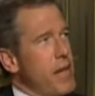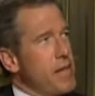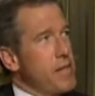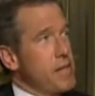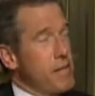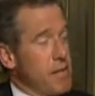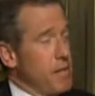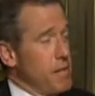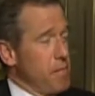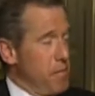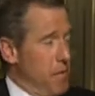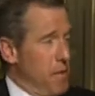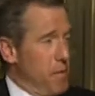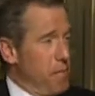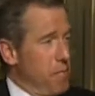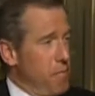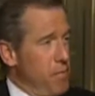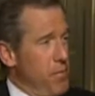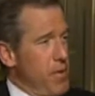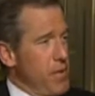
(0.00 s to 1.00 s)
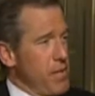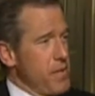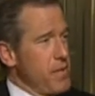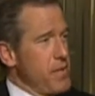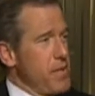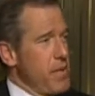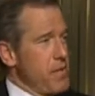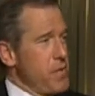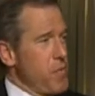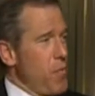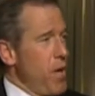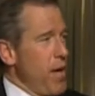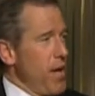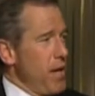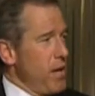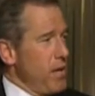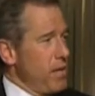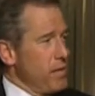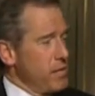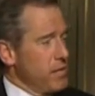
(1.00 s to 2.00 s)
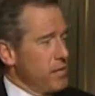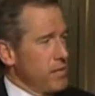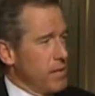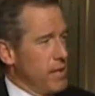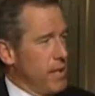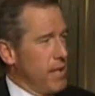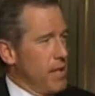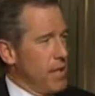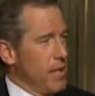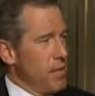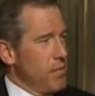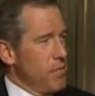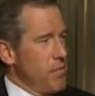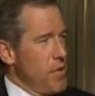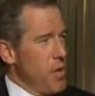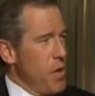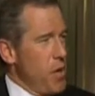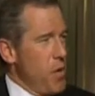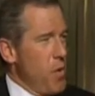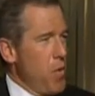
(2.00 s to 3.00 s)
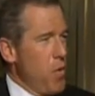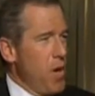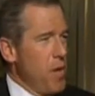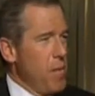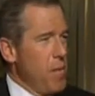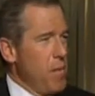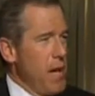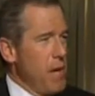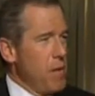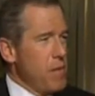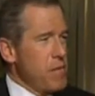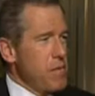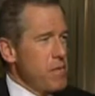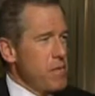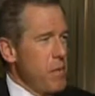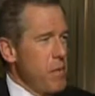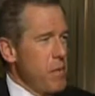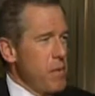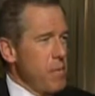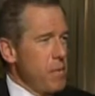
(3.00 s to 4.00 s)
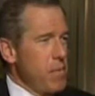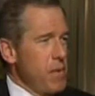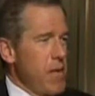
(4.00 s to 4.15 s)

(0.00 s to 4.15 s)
and Britons as well know about Tony